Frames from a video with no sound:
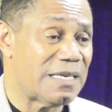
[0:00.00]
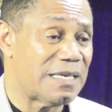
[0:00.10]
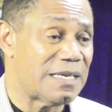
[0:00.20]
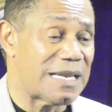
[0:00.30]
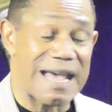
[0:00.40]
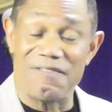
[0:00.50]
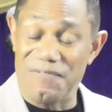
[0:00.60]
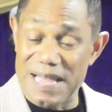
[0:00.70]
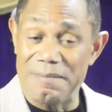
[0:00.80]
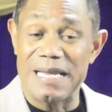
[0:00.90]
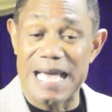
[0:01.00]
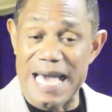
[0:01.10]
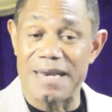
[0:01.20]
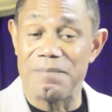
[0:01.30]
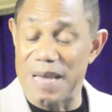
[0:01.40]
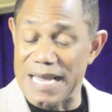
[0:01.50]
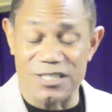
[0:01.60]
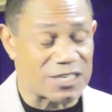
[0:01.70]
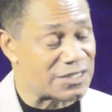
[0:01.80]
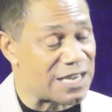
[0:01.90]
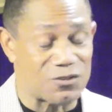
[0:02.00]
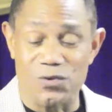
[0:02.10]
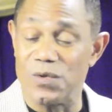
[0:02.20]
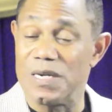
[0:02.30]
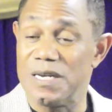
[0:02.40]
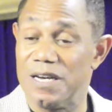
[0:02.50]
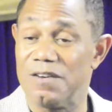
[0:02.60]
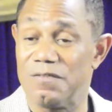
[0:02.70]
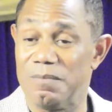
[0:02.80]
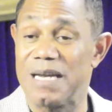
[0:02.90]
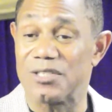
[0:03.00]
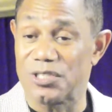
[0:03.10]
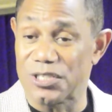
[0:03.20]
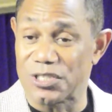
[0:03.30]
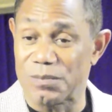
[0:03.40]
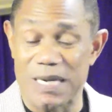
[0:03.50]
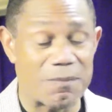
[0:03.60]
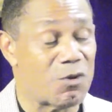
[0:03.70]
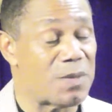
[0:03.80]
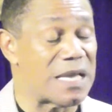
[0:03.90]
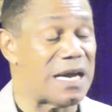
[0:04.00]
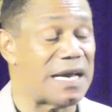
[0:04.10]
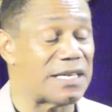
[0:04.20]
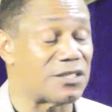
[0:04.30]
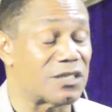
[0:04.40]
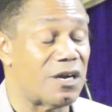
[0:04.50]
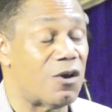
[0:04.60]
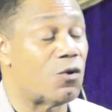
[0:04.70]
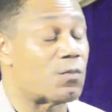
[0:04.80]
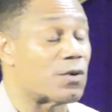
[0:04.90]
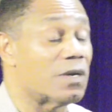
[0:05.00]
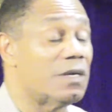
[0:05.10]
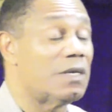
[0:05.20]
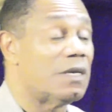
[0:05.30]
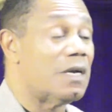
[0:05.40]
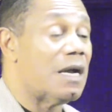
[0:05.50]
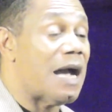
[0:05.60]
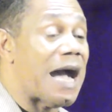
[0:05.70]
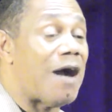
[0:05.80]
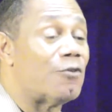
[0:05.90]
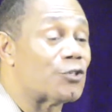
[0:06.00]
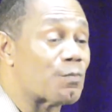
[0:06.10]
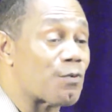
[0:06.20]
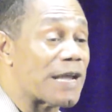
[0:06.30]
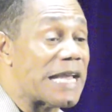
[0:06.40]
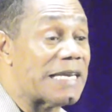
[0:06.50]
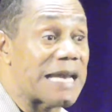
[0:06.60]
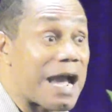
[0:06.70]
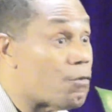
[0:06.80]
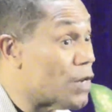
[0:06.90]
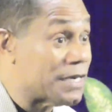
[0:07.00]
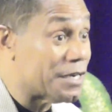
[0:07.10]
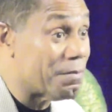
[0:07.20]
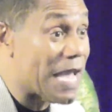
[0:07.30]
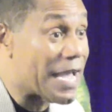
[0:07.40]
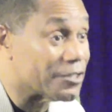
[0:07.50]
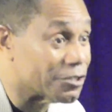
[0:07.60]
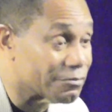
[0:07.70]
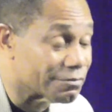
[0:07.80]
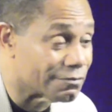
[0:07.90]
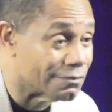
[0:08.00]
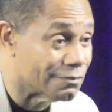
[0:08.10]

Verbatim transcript: that our family had a match because I truly love my sister. But I'm going to be honest, Oprah. I was praying that I wasn't a match. Yeah.